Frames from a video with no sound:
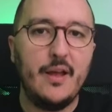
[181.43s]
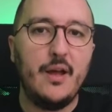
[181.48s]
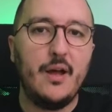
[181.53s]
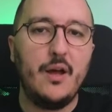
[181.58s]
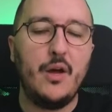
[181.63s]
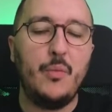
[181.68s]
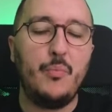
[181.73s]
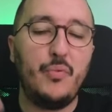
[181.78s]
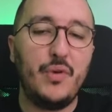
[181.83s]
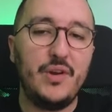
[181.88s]

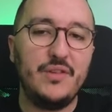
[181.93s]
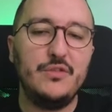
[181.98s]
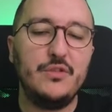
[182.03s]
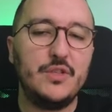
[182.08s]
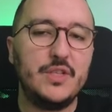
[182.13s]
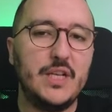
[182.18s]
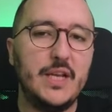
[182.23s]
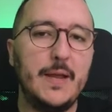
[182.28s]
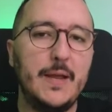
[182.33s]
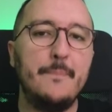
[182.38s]
uh,
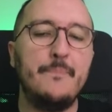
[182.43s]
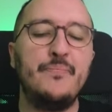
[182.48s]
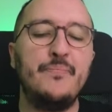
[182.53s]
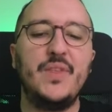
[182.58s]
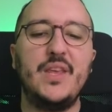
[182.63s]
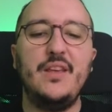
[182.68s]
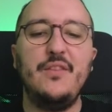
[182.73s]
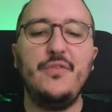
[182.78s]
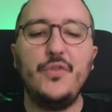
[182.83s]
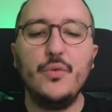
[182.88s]
previously.
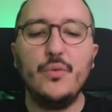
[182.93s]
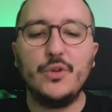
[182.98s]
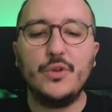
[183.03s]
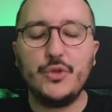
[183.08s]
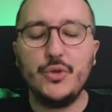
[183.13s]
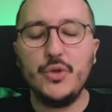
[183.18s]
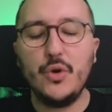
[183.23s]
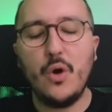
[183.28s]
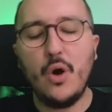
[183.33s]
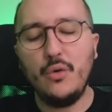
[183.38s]
If you want
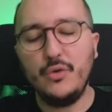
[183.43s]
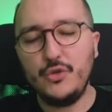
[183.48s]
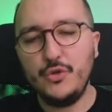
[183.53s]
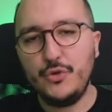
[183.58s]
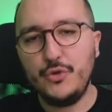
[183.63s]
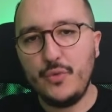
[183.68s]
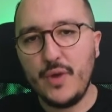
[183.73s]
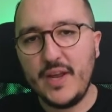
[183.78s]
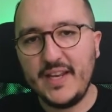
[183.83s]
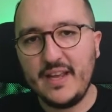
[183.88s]
to know how to
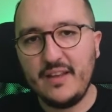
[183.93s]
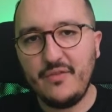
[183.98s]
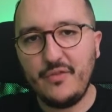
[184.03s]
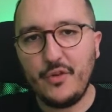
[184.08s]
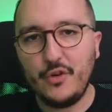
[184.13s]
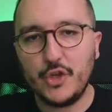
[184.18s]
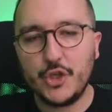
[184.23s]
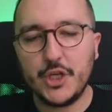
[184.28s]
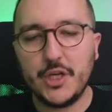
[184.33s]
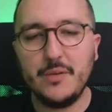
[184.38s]
create a
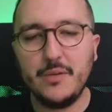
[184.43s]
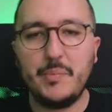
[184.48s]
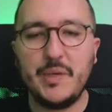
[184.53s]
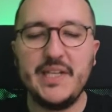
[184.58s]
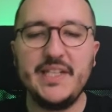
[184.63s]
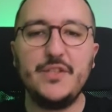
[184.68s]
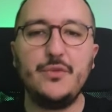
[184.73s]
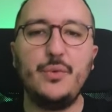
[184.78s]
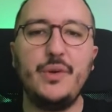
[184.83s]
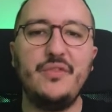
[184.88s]
function,
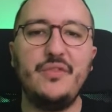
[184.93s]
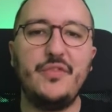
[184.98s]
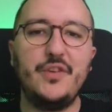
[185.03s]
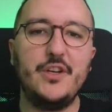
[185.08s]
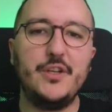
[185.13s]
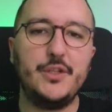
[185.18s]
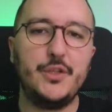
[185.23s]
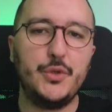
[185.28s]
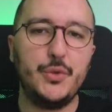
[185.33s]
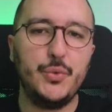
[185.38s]
please
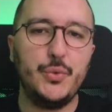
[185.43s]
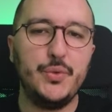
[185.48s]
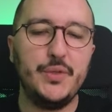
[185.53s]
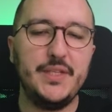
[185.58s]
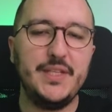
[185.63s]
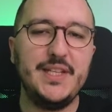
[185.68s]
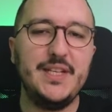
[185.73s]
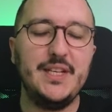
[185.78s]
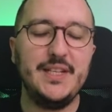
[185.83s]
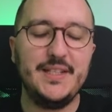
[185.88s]
refer to
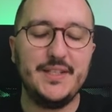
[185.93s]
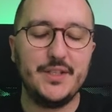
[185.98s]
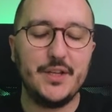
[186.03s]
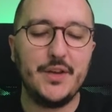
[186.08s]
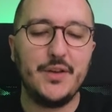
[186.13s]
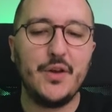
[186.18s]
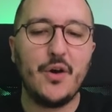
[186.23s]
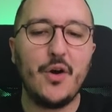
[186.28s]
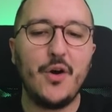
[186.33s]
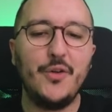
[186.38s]
the
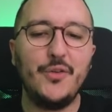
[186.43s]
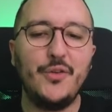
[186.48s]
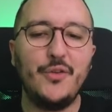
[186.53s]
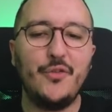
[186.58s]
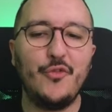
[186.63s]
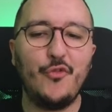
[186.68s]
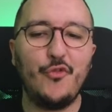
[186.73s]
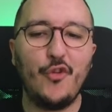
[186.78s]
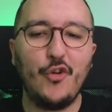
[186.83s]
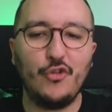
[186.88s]
lesson on
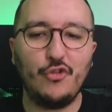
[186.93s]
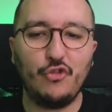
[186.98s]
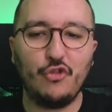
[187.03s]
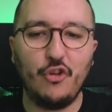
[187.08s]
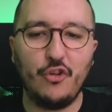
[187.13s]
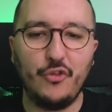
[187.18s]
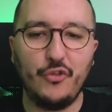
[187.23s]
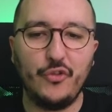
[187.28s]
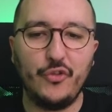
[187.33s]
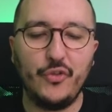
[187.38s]

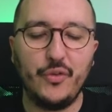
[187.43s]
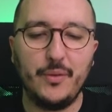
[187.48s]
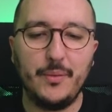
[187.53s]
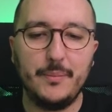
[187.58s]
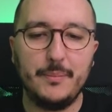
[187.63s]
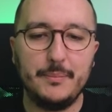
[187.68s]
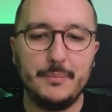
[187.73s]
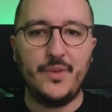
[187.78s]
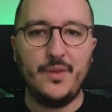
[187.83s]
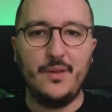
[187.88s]
functions.
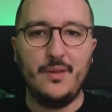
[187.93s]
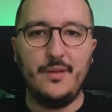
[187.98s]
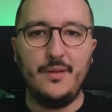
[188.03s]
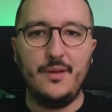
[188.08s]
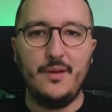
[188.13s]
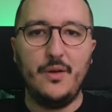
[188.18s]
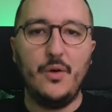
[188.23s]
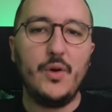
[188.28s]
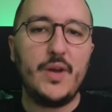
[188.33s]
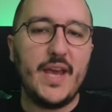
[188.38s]

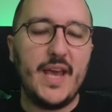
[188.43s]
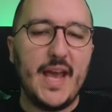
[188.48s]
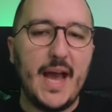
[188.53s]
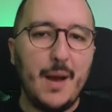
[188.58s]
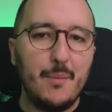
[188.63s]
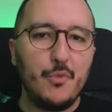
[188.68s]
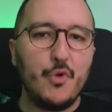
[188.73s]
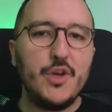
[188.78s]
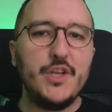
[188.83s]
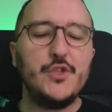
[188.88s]
Okay,
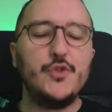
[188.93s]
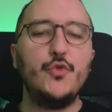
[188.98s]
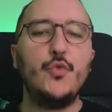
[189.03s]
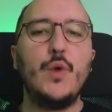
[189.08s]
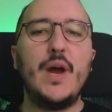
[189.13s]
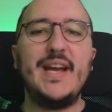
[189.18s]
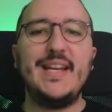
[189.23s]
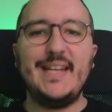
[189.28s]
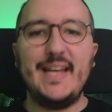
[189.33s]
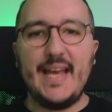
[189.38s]
I'm going to
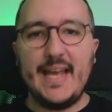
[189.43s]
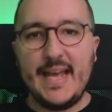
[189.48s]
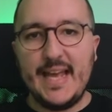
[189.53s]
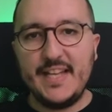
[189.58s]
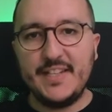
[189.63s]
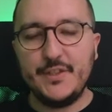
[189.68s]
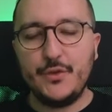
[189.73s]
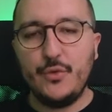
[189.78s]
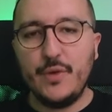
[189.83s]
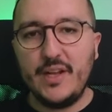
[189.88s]
write a
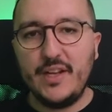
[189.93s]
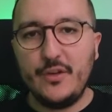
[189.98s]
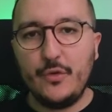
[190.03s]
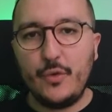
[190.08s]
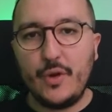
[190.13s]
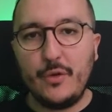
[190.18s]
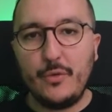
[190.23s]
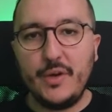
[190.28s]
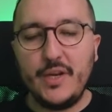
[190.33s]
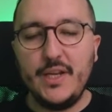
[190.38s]
SQL
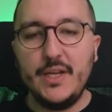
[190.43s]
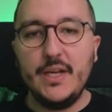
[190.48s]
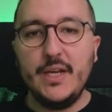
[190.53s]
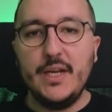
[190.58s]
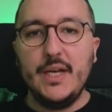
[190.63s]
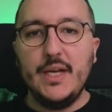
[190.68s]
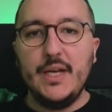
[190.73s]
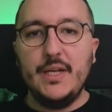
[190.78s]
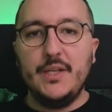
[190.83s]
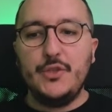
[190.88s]
query
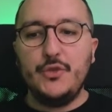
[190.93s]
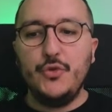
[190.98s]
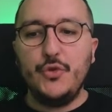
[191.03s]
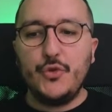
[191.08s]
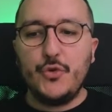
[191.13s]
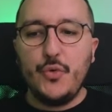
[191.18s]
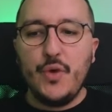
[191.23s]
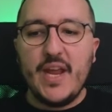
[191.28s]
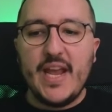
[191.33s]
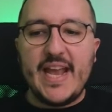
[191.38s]
to
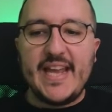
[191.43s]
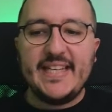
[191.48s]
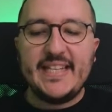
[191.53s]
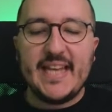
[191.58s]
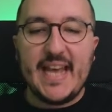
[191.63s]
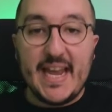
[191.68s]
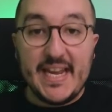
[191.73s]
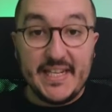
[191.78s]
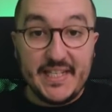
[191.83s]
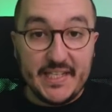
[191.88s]
create
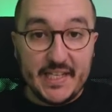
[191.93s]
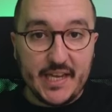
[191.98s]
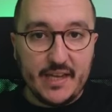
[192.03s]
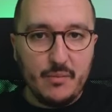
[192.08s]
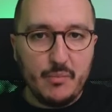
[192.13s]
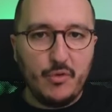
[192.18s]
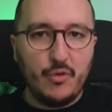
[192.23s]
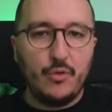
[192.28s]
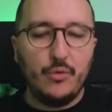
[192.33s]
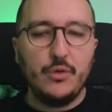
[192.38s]
a
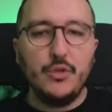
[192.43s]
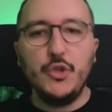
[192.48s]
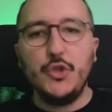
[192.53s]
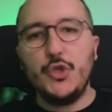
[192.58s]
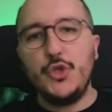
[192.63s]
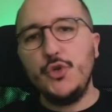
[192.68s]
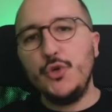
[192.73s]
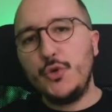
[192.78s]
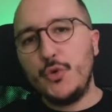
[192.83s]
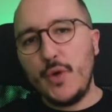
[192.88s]
table,
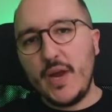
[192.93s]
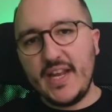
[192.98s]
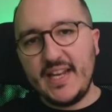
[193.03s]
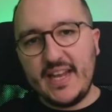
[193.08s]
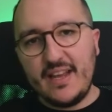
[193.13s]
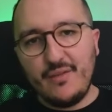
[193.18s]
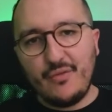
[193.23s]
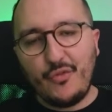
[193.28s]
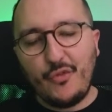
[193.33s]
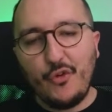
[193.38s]
to create
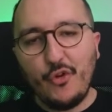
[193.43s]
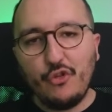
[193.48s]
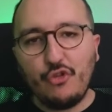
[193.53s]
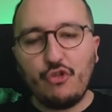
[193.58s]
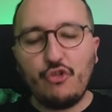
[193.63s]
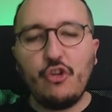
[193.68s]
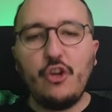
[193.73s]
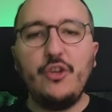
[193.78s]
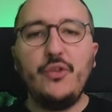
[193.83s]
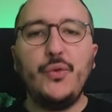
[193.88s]
a
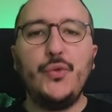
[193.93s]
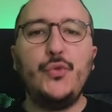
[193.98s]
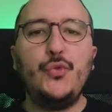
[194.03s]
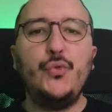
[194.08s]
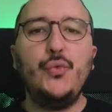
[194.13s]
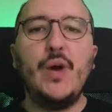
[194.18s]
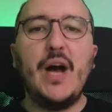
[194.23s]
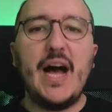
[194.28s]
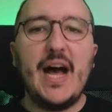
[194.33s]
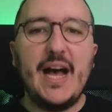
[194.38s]
function
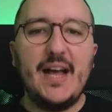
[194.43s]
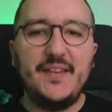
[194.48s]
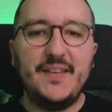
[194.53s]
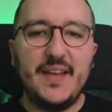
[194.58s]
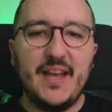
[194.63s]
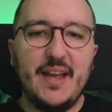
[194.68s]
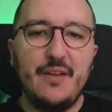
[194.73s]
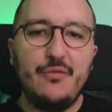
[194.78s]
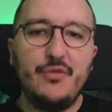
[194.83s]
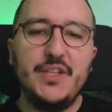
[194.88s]
to
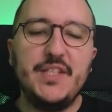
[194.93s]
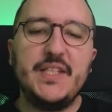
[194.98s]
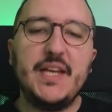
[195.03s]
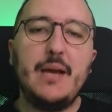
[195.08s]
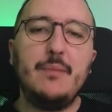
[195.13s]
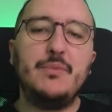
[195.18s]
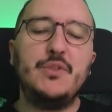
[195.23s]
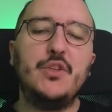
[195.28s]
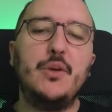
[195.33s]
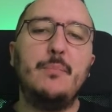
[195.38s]
add every
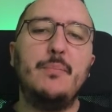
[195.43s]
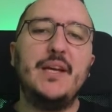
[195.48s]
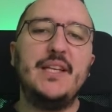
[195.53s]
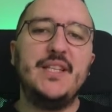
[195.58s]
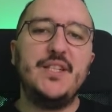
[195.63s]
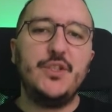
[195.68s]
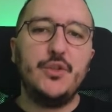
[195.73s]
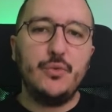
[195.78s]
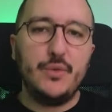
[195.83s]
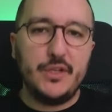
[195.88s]
time
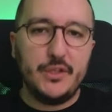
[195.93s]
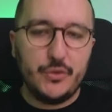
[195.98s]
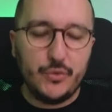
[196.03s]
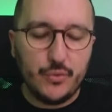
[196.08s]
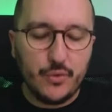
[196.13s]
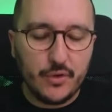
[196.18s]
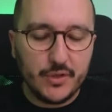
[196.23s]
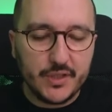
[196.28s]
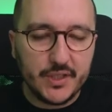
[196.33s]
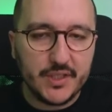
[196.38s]
somebody is going
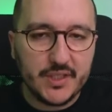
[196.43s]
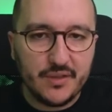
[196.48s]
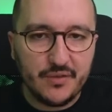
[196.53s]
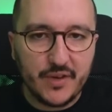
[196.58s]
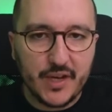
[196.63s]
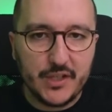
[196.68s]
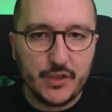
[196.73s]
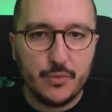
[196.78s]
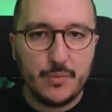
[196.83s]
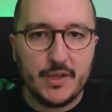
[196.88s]
to
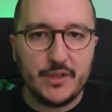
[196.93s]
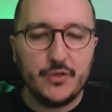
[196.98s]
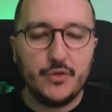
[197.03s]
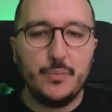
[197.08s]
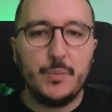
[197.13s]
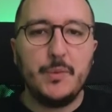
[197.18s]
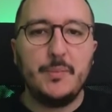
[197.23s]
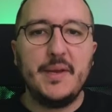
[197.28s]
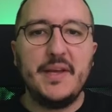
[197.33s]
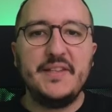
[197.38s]
authentify to my
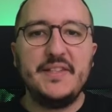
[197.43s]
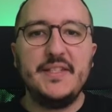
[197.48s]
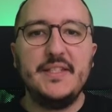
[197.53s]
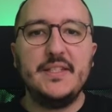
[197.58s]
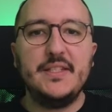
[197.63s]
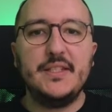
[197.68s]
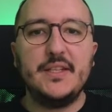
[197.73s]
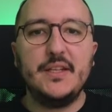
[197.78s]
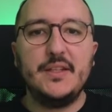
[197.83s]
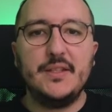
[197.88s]
Supabase
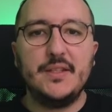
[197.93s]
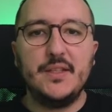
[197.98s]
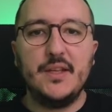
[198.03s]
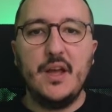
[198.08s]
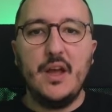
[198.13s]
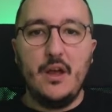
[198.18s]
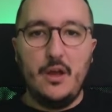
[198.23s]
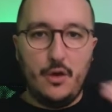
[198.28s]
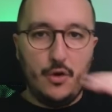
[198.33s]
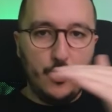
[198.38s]
instance
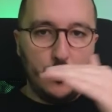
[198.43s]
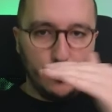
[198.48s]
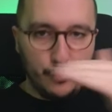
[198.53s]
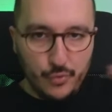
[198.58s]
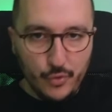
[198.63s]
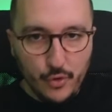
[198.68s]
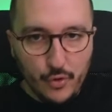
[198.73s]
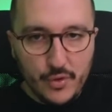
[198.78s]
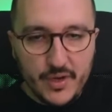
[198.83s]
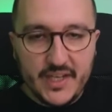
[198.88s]
a
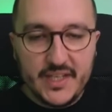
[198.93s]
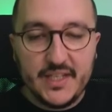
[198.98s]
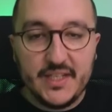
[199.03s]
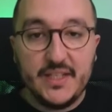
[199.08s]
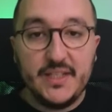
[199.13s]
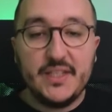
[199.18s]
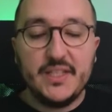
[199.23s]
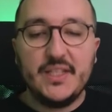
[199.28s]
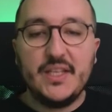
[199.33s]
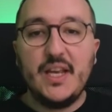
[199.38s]
row in
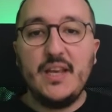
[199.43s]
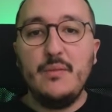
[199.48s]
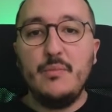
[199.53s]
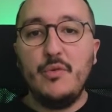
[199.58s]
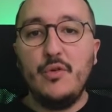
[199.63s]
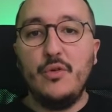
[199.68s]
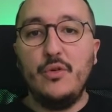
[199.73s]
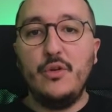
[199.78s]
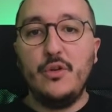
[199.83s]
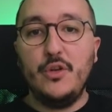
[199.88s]
this
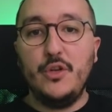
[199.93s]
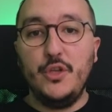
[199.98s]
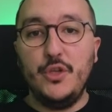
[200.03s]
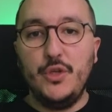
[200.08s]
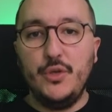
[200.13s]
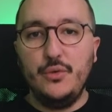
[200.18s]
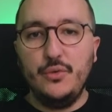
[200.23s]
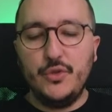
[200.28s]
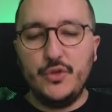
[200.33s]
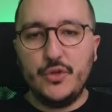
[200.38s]
table
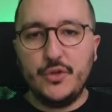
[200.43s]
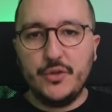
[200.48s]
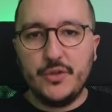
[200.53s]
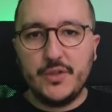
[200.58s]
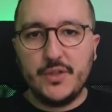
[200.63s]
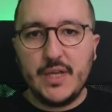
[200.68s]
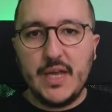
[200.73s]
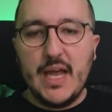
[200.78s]
users,